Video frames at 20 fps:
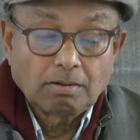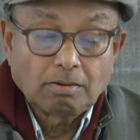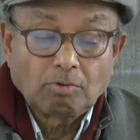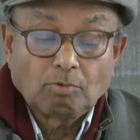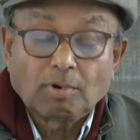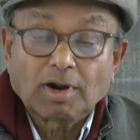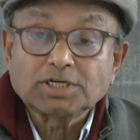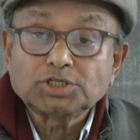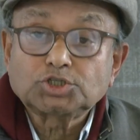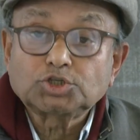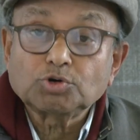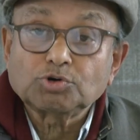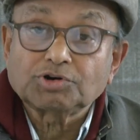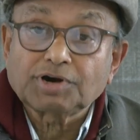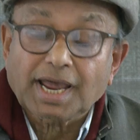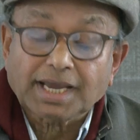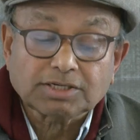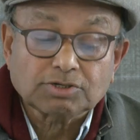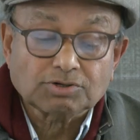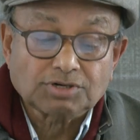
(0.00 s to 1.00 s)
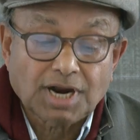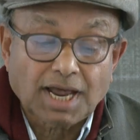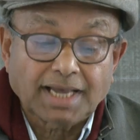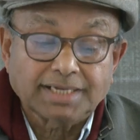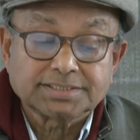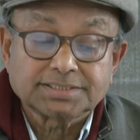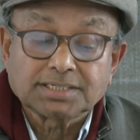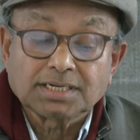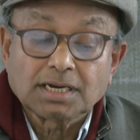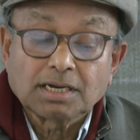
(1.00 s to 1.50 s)
One should
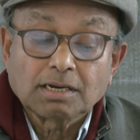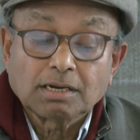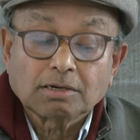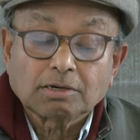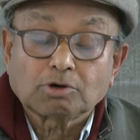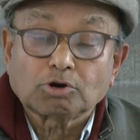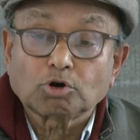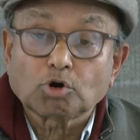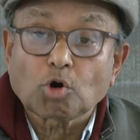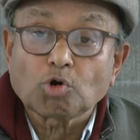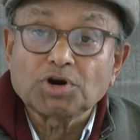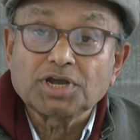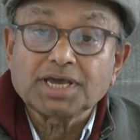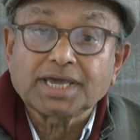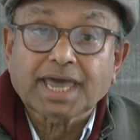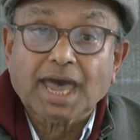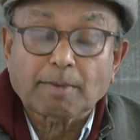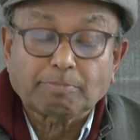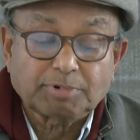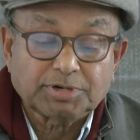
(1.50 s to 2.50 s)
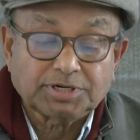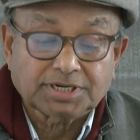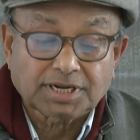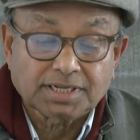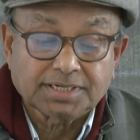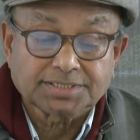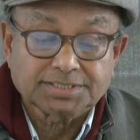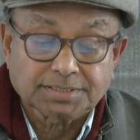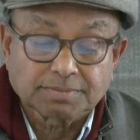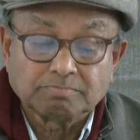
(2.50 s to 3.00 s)
recognize crony
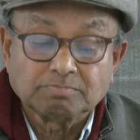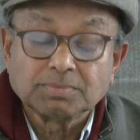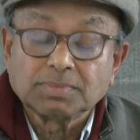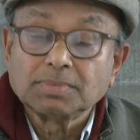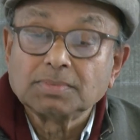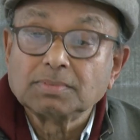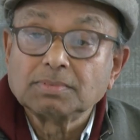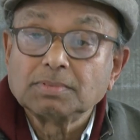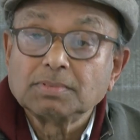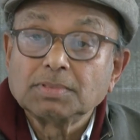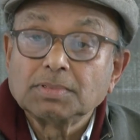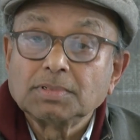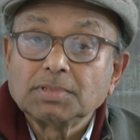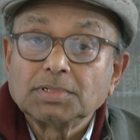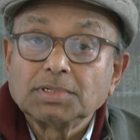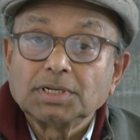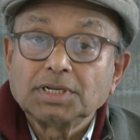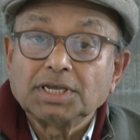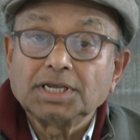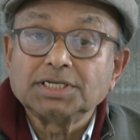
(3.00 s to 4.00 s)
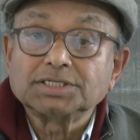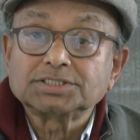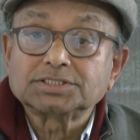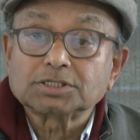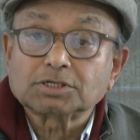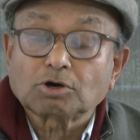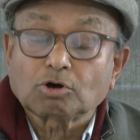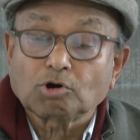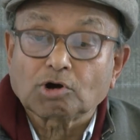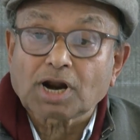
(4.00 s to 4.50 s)
capitalism is
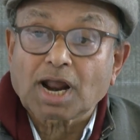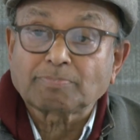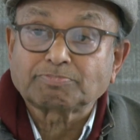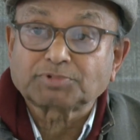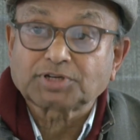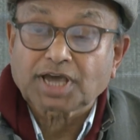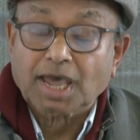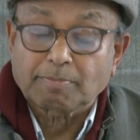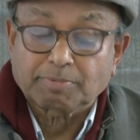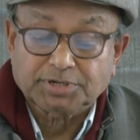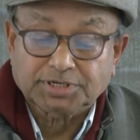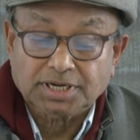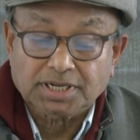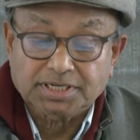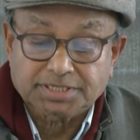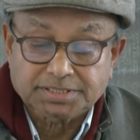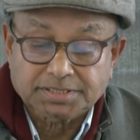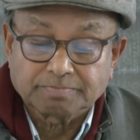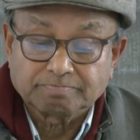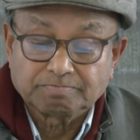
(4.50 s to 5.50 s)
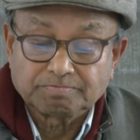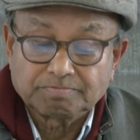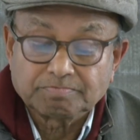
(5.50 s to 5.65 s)
corrupt capitalism.